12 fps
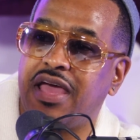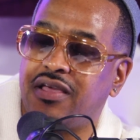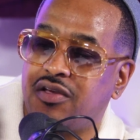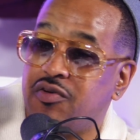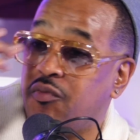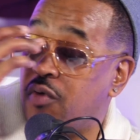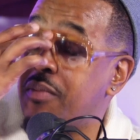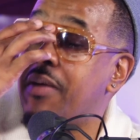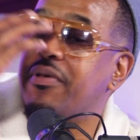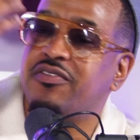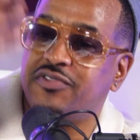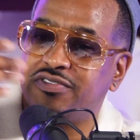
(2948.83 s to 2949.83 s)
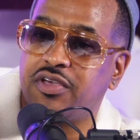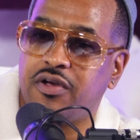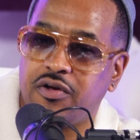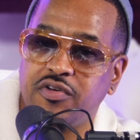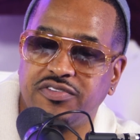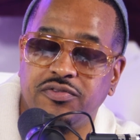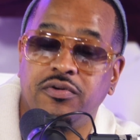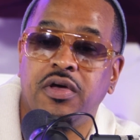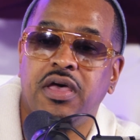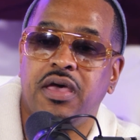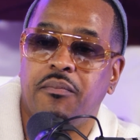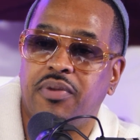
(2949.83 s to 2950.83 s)
Like one of my best friends is a girl, Crystal.
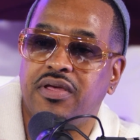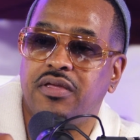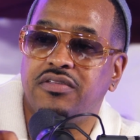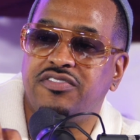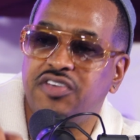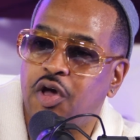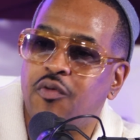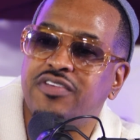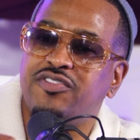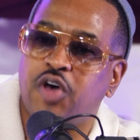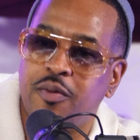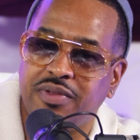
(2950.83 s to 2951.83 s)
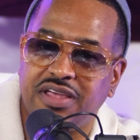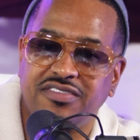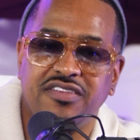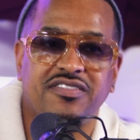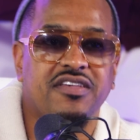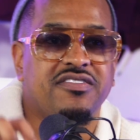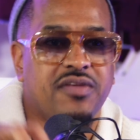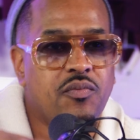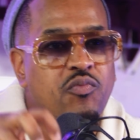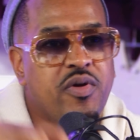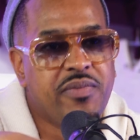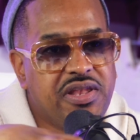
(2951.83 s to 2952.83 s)
But she always taught me that. She says
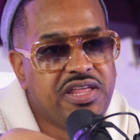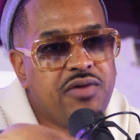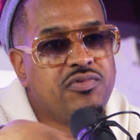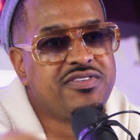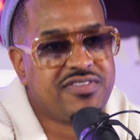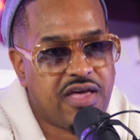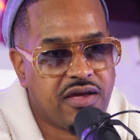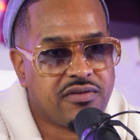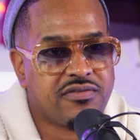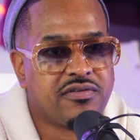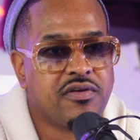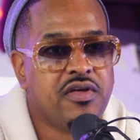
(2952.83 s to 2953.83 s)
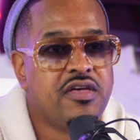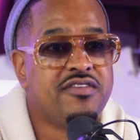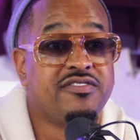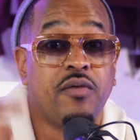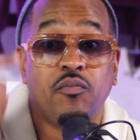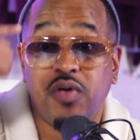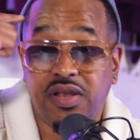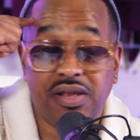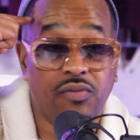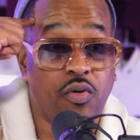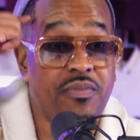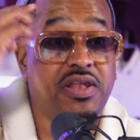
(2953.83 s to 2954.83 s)
some women lead with sex. Some
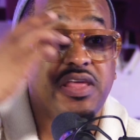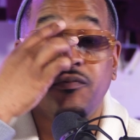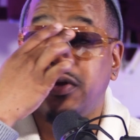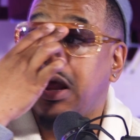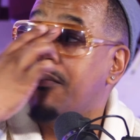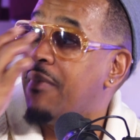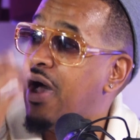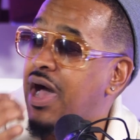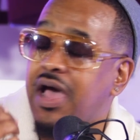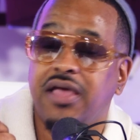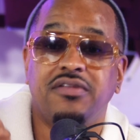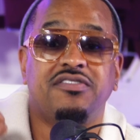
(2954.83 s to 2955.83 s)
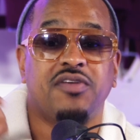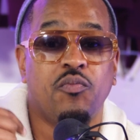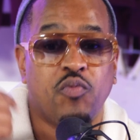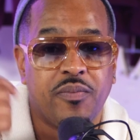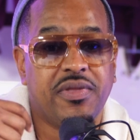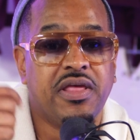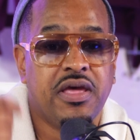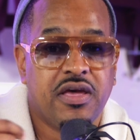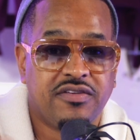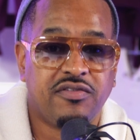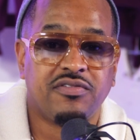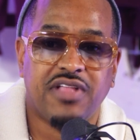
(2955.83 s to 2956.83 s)
women lead with their mind. Some women,
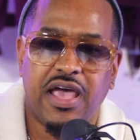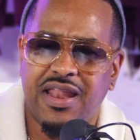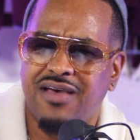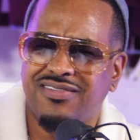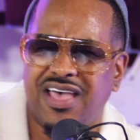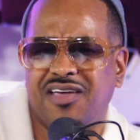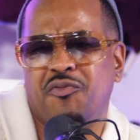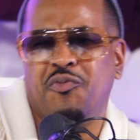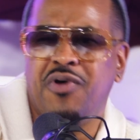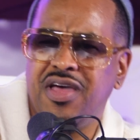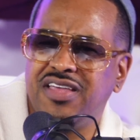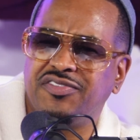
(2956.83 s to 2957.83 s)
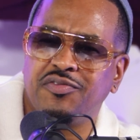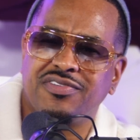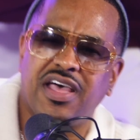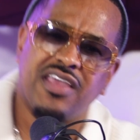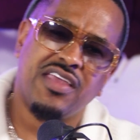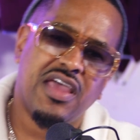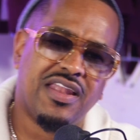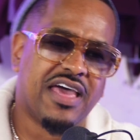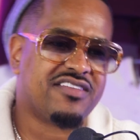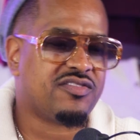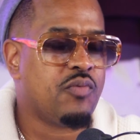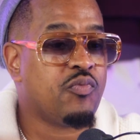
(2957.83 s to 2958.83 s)
she was like, and I was like, what? And she was like, yeah,
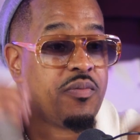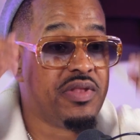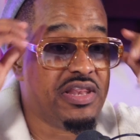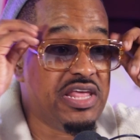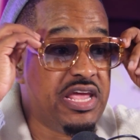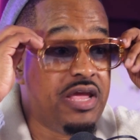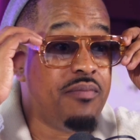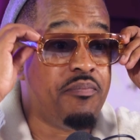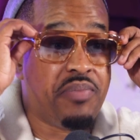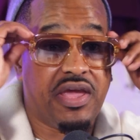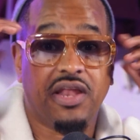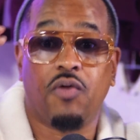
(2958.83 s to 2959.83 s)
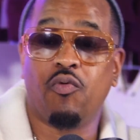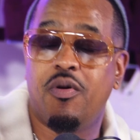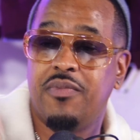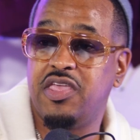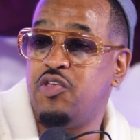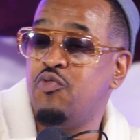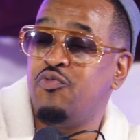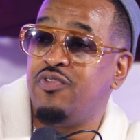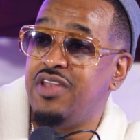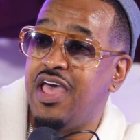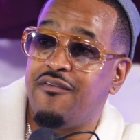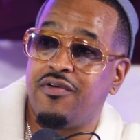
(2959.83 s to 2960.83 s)
like some women lead being a woman.
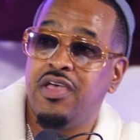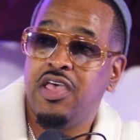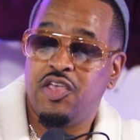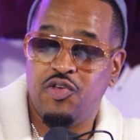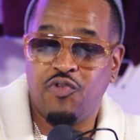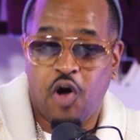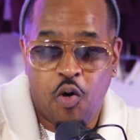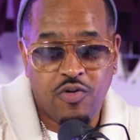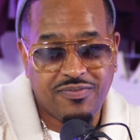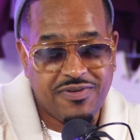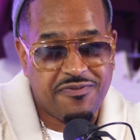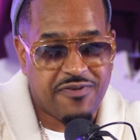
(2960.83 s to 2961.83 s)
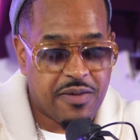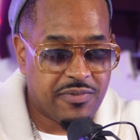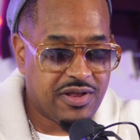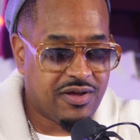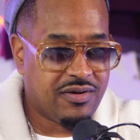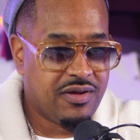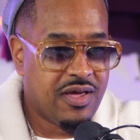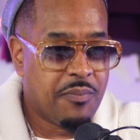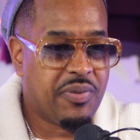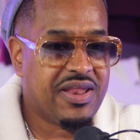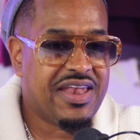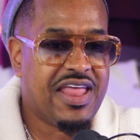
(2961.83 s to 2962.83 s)
You've always been feminine,
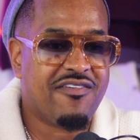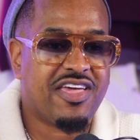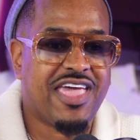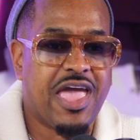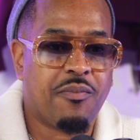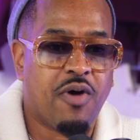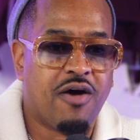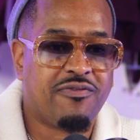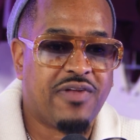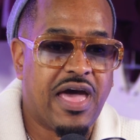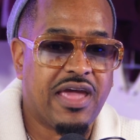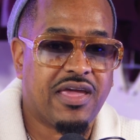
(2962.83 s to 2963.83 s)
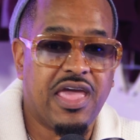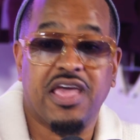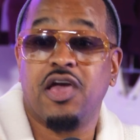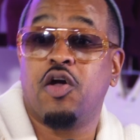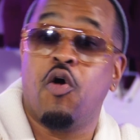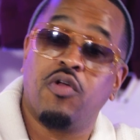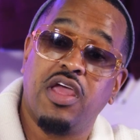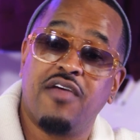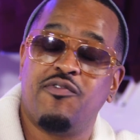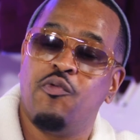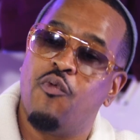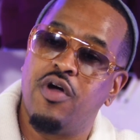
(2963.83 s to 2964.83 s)
but it never came off like it could go there
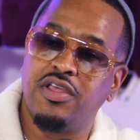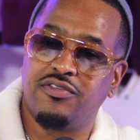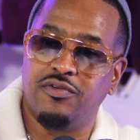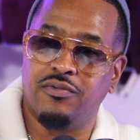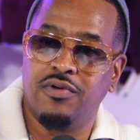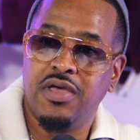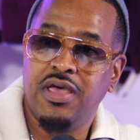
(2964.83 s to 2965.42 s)
if you wanted to.